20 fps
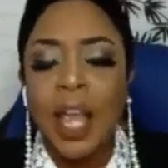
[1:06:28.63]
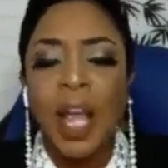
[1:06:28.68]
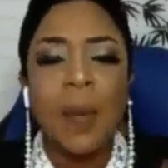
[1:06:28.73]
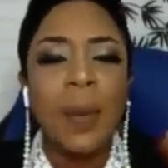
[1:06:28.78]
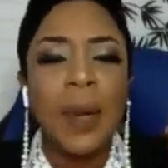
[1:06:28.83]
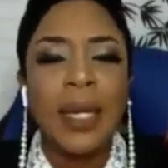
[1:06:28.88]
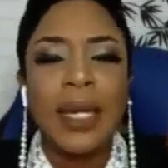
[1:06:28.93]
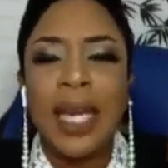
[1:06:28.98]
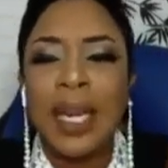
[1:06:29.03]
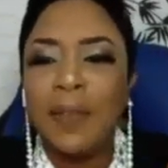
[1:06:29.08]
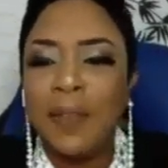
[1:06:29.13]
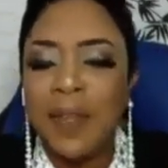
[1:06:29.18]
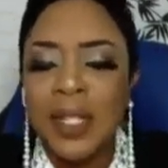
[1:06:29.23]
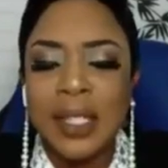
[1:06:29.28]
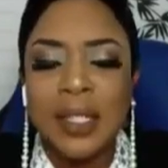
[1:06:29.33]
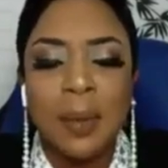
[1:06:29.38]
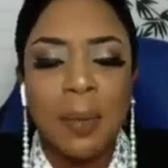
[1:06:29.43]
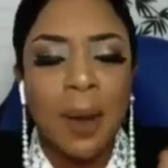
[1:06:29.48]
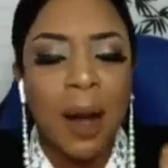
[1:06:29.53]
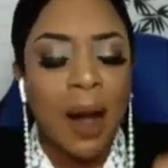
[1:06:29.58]
Come on, give
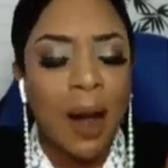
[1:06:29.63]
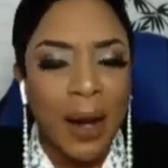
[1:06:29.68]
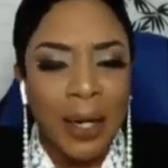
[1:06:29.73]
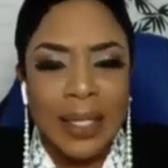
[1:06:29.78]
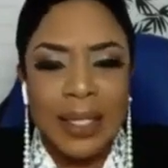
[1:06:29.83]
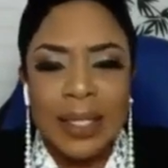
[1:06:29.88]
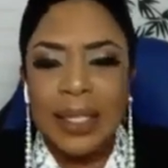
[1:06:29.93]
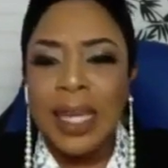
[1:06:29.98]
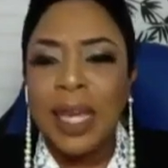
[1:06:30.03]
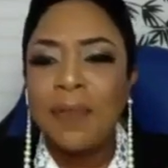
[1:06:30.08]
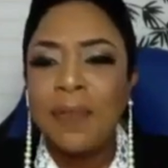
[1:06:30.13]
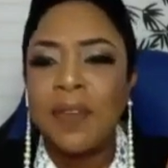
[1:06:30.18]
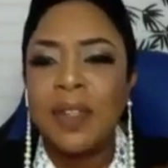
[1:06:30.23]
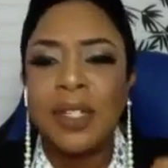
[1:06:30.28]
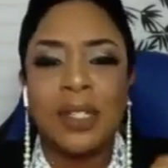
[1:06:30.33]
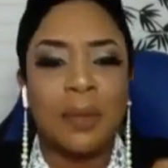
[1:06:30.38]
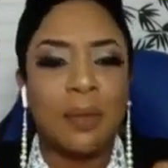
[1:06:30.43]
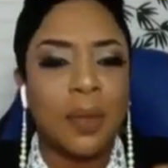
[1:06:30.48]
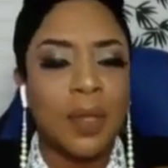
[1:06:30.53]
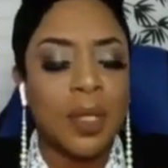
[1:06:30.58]
us some hearts, give
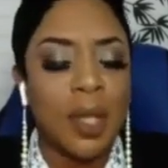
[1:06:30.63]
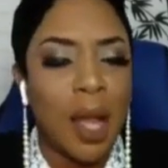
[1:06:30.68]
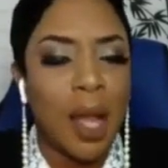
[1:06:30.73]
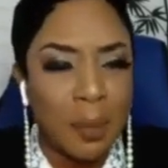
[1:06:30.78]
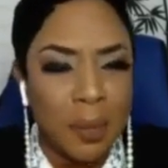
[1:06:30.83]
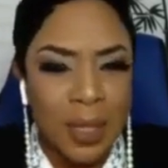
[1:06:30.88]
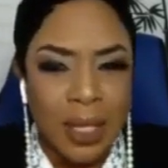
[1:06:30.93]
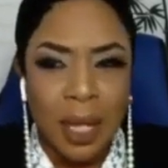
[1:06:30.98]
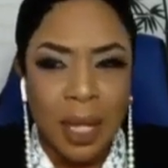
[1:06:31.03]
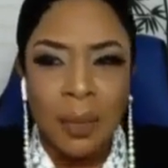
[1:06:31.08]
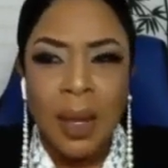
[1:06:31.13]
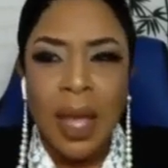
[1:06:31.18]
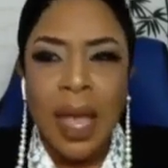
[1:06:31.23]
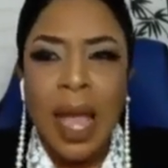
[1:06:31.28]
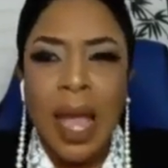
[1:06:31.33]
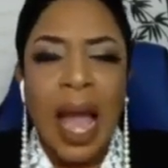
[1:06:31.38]
us some thumbs up.